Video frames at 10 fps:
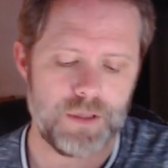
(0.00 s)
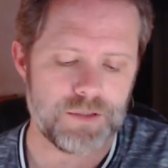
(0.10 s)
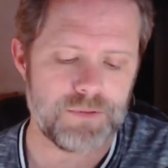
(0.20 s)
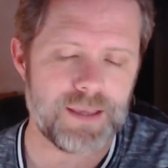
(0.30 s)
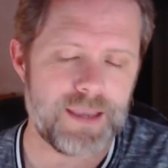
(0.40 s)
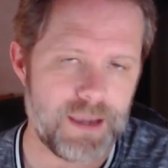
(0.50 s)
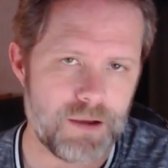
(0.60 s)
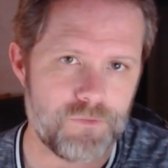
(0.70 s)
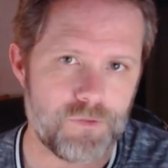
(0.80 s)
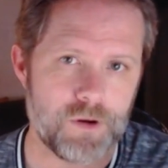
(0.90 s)
So we can care
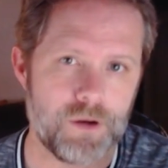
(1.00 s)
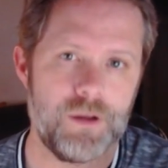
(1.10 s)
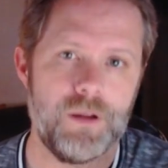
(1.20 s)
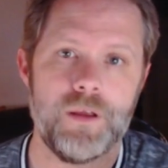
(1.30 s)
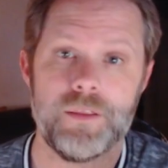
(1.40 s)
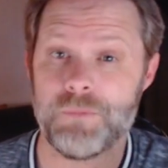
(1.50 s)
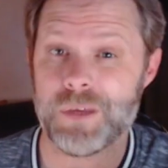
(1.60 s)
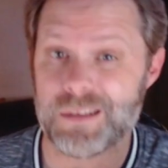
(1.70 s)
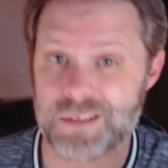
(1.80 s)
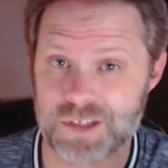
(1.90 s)
for it. Then we
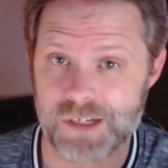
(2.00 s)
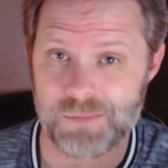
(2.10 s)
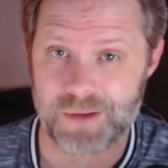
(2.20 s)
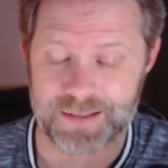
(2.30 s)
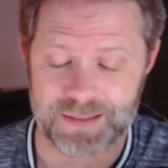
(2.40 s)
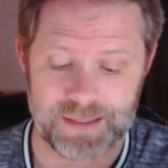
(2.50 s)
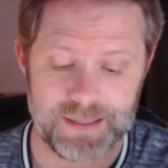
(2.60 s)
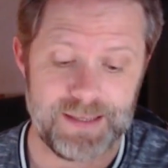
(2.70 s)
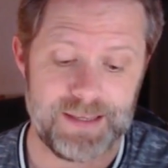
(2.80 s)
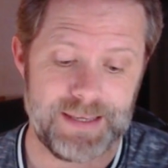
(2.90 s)
can legitimize it.
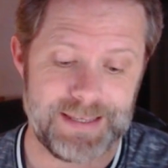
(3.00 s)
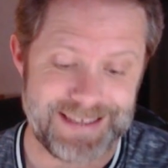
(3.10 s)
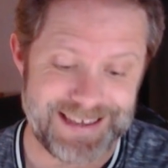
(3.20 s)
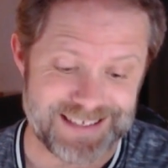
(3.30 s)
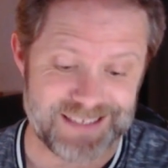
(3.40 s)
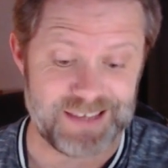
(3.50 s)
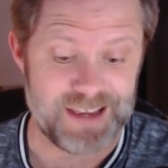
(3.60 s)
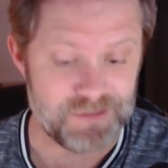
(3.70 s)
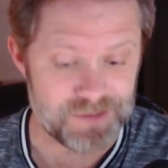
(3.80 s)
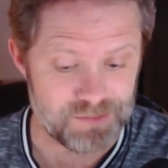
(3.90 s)
Yes,
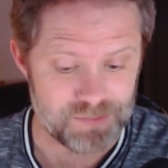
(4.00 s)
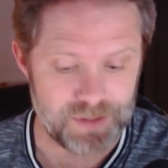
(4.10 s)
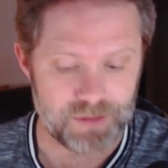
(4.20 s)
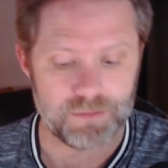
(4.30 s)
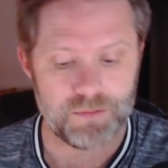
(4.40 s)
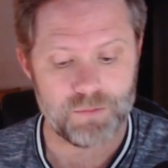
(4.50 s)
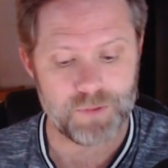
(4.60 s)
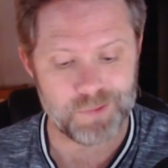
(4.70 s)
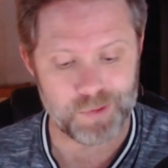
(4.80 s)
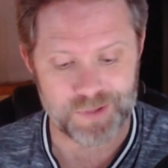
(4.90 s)
that was real.
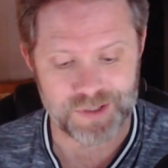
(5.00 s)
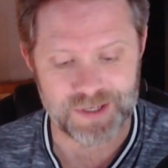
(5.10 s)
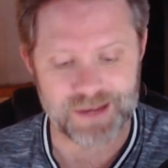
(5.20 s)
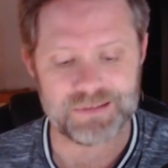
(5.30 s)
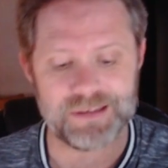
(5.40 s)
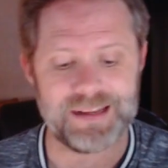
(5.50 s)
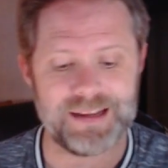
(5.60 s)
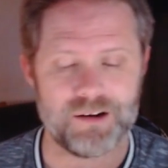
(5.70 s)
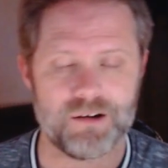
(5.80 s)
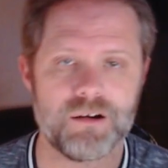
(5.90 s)
We were rejected
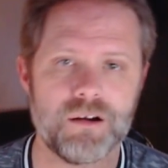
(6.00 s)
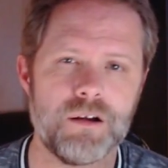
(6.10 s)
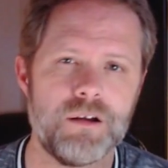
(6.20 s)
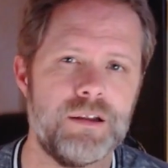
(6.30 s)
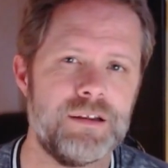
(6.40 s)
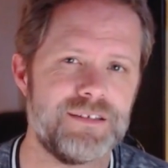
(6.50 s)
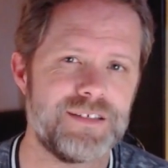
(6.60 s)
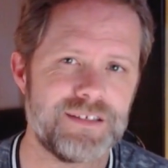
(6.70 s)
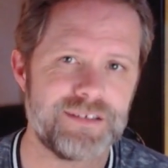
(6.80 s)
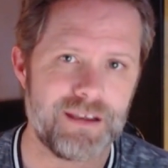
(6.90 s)
and it hurt and it
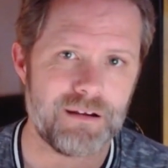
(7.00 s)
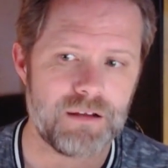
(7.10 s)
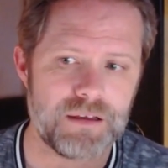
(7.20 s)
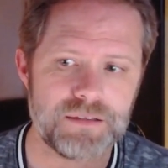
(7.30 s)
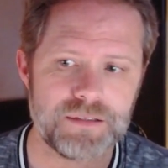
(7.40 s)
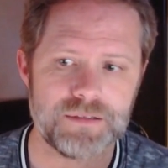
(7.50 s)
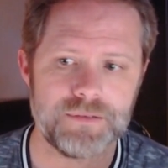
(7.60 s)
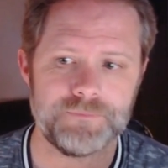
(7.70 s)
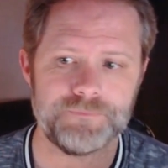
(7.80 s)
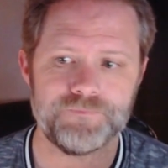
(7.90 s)
scared us.
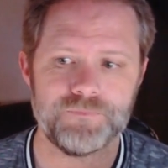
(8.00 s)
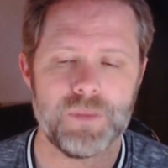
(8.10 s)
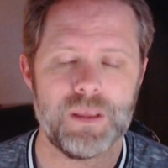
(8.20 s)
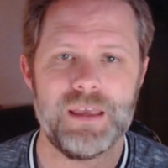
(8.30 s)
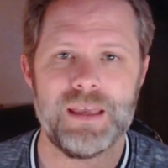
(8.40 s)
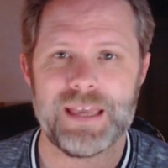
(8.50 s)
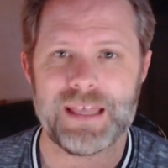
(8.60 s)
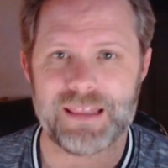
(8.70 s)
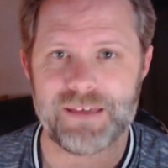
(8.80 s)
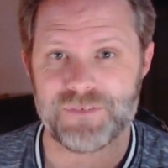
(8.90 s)
It
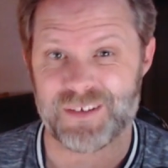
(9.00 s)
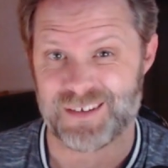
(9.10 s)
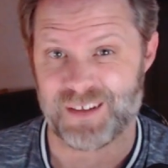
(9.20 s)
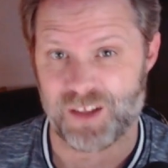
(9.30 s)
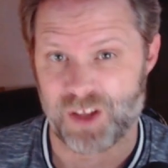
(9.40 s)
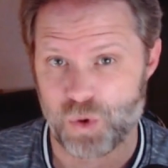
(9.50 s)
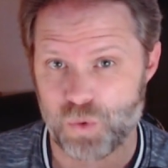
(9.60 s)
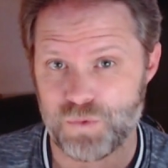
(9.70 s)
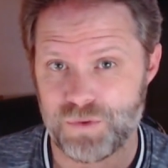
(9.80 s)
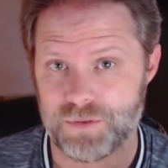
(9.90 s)
left us alone.